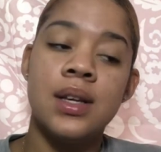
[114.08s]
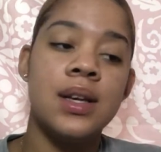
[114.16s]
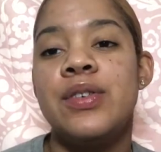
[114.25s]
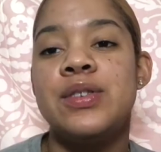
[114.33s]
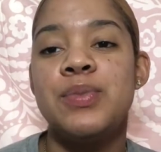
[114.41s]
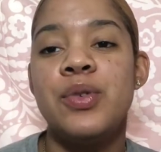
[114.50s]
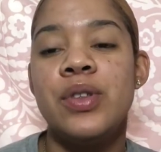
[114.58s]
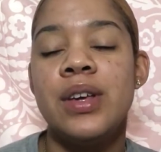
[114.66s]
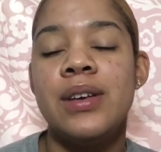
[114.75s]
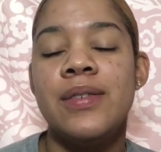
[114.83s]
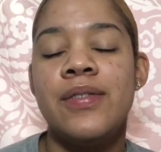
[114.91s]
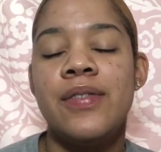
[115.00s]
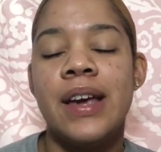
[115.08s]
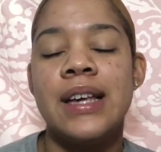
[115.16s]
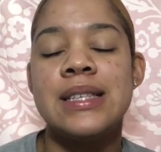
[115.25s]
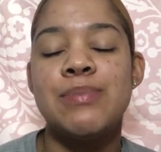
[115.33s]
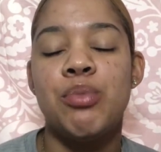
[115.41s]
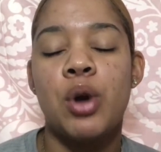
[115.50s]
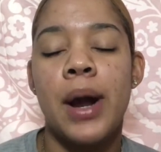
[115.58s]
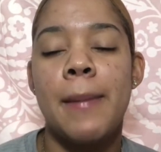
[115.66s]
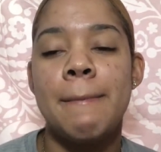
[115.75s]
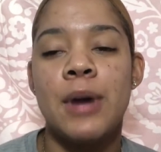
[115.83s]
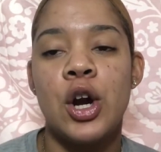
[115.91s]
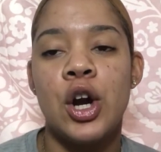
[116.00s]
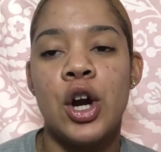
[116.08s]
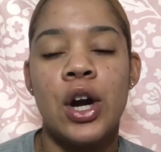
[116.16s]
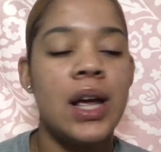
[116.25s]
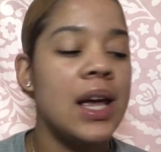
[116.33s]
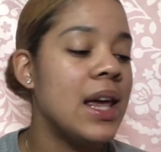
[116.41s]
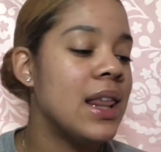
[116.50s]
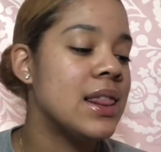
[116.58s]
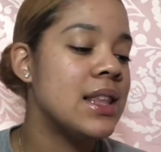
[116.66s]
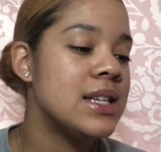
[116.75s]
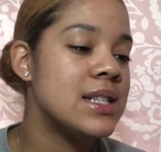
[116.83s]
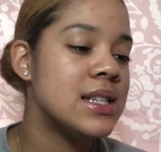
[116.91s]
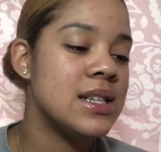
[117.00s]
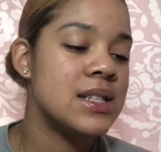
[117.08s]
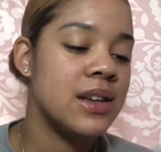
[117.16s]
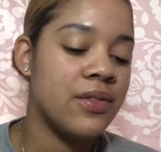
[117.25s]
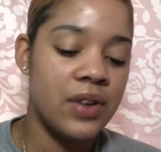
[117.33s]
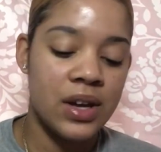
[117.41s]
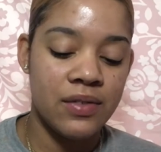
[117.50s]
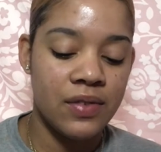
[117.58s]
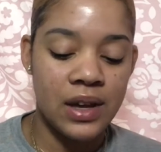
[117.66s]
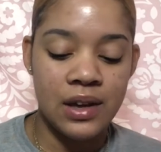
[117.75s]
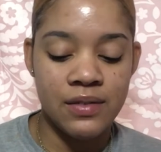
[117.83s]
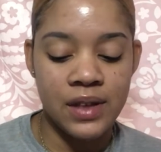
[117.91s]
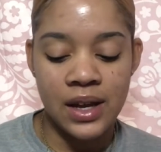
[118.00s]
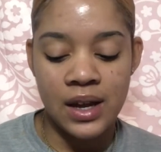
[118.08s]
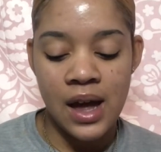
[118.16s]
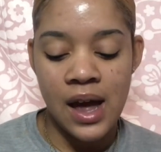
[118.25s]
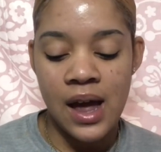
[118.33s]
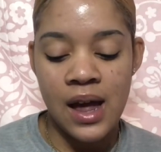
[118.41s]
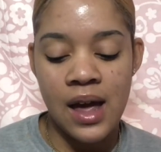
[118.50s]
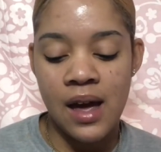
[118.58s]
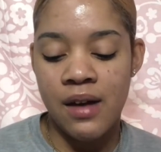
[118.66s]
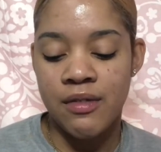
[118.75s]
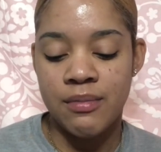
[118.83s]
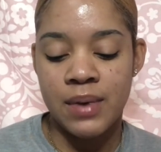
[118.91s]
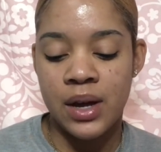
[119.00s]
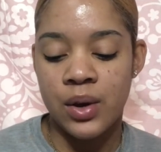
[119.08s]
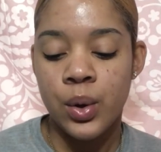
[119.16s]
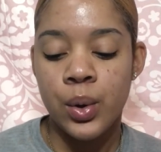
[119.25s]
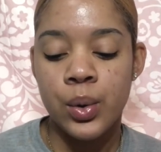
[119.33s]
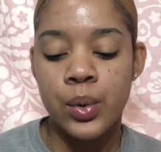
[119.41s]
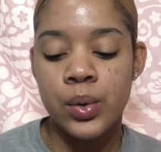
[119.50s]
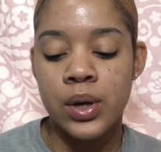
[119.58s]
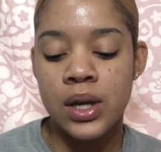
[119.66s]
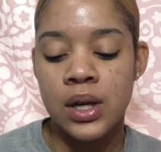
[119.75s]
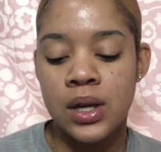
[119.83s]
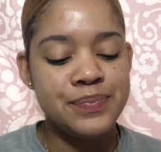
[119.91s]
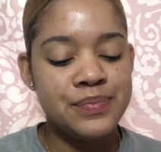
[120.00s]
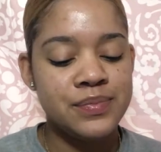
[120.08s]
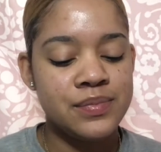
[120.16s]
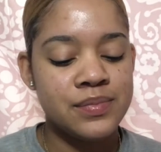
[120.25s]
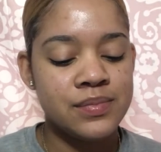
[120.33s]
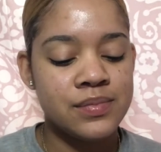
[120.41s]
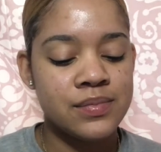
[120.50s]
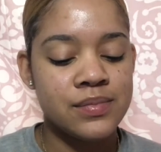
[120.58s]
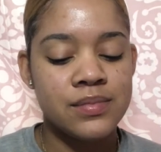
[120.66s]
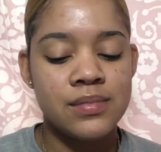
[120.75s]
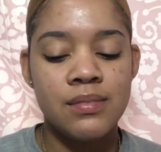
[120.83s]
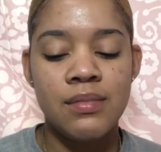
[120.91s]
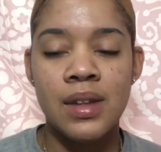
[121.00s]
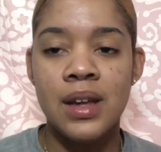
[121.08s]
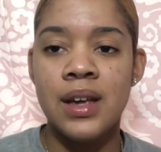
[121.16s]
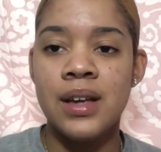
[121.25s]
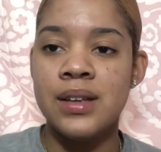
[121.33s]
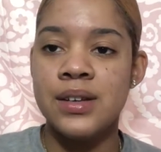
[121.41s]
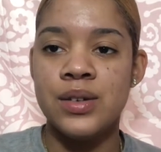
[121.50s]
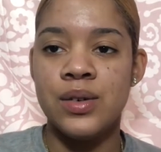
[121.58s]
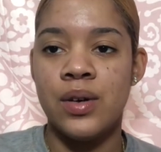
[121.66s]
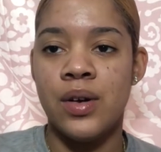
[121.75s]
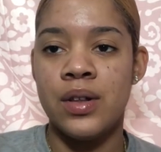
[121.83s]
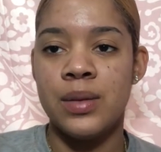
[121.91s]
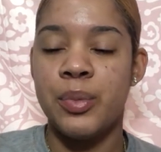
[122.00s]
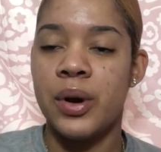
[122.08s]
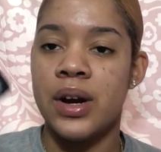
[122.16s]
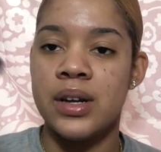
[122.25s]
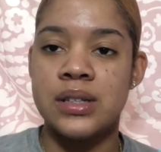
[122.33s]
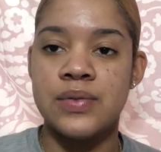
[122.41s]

Smoothing Face Primer. This is a fan fave. Like, I have my own. Yeah, you know, all the products